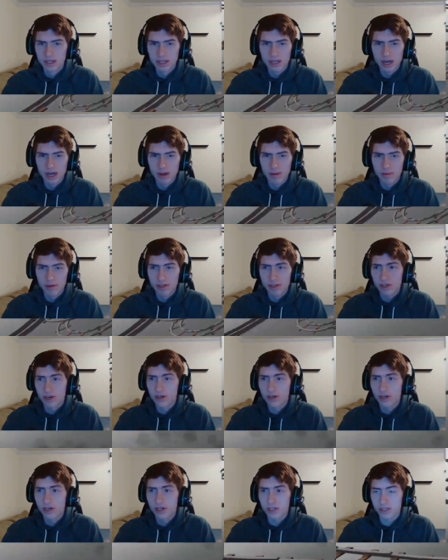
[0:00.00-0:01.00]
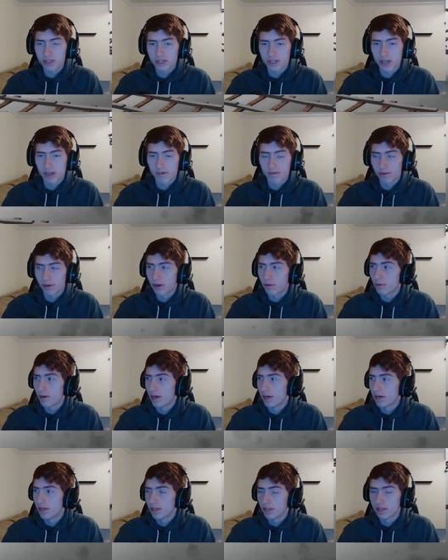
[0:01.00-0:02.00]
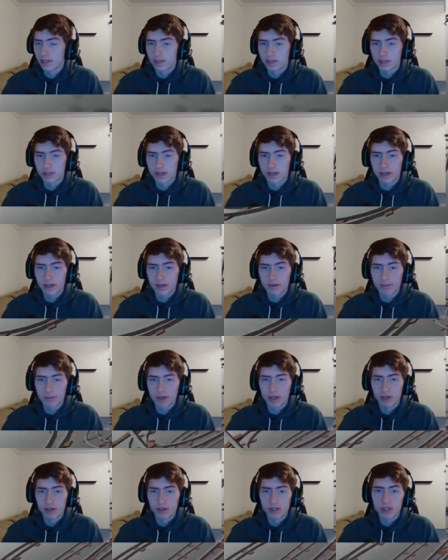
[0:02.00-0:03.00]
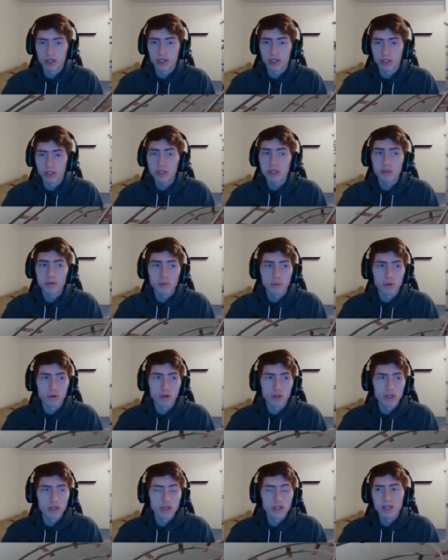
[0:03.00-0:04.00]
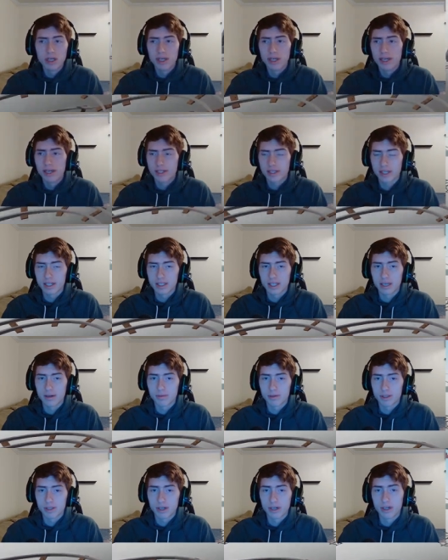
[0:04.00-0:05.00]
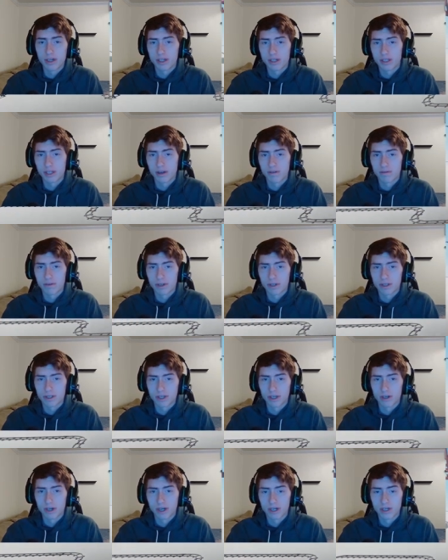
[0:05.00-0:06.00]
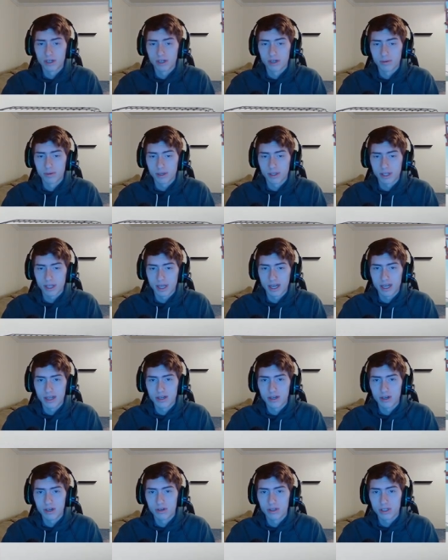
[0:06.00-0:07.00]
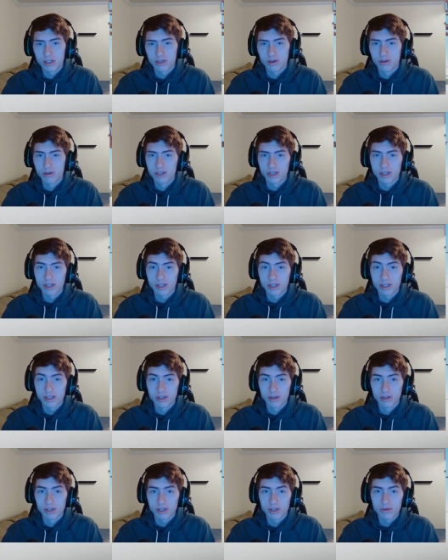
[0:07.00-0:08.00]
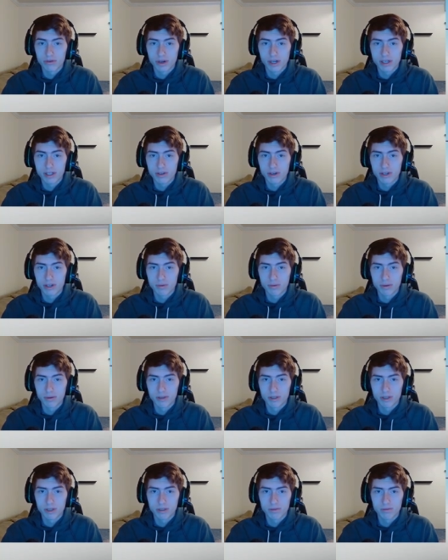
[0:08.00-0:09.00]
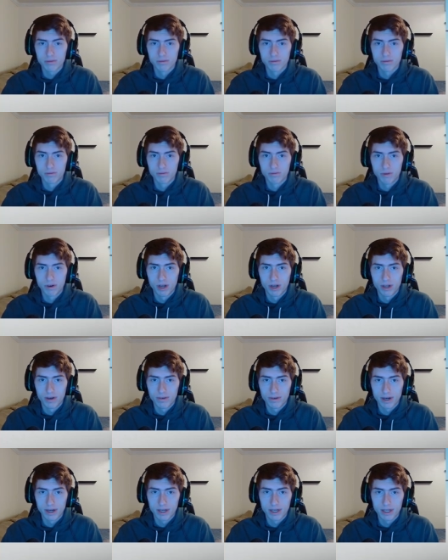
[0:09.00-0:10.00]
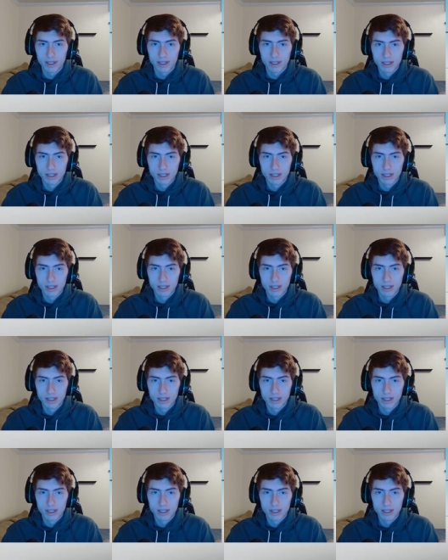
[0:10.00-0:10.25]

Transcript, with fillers: I'm starting to suffer, apparently, uh, by looks on the leaderboard. It says that I'm starting to suffer, so I don't know about that. Oh, it's only this is only straight, so I should be able to just run, right?